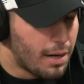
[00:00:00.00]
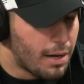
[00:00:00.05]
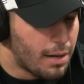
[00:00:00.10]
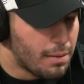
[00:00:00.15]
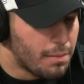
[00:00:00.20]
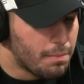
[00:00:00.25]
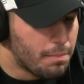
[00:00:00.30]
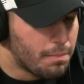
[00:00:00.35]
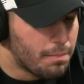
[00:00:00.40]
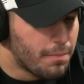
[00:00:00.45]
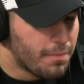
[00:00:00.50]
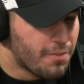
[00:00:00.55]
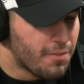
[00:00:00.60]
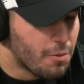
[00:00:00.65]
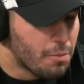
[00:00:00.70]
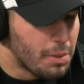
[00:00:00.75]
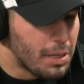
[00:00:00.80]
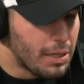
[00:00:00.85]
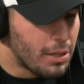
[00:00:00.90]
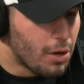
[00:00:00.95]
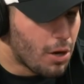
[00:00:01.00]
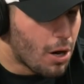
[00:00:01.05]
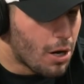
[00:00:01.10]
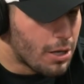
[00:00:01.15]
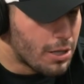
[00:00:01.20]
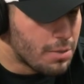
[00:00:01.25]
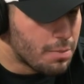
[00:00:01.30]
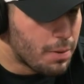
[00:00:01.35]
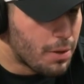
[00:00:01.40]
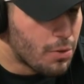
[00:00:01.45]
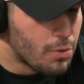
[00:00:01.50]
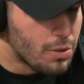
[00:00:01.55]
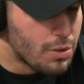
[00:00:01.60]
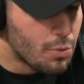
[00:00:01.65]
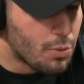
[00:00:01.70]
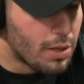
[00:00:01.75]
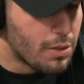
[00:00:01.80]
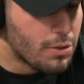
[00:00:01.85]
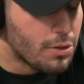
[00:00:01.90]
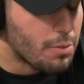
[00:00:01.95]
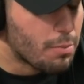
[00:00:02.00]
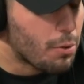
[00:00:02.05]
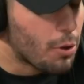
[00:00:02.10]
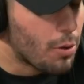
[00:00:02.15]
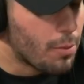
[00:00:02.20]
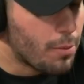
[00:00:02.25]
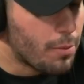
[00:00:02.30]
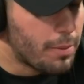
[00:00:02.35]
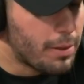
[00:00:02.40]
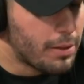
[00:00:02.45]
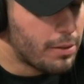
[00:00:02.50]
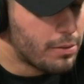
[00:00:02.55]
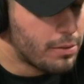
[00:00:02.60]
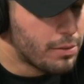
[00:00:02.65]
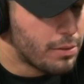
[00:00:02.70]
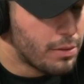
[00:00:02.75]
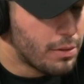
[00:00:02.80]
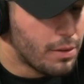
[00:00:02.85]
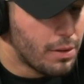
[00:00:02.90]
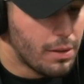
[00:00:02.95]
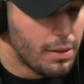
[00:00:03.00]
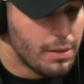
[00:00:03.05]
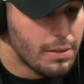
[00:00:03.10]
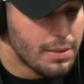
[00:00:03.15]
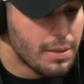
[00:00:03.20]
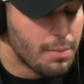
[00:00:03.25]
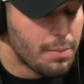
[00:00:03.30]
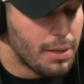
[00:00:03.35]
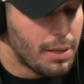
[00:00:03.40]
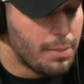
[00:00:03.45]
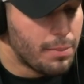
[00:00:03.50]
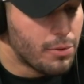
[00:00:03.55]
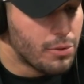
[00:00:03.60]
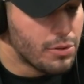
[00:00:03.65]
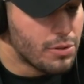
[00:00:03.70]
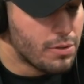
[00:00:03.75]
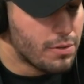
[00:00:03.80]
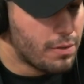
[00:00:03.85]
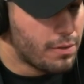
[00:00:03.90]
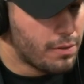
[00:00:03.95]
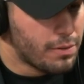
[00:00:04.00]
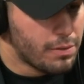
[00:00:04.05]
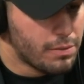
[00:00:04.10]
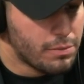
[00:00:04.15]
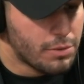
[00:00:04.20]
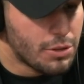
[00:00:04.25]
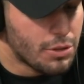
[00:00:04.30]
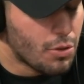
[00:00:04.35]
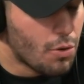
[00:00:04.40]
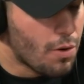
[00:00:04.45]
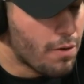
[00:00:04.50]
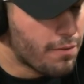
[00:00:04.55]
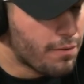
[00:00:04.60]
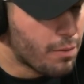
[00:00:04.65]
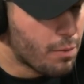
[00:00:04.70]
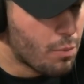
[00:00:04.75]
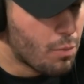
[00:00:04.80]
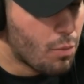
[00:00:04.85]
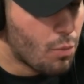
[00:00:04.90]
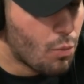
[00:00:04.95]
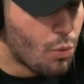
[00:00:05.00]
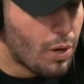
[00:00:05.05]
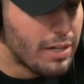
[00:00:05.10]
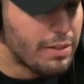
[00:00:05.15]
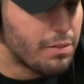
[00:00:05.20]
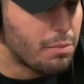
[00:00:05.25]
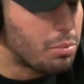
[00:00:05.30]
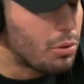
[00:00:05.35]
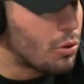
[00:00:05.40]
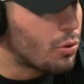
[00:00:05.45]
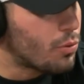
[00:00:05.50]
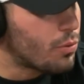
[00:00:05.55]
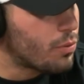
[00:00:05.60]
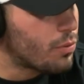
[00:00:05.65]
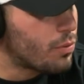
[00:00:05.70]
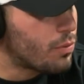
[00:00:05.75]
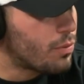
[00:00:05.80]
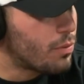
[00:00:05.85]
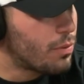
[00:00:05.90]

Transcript: For me, the hardest belt was when I was a purple belt. Some people, it's just going from white to blue.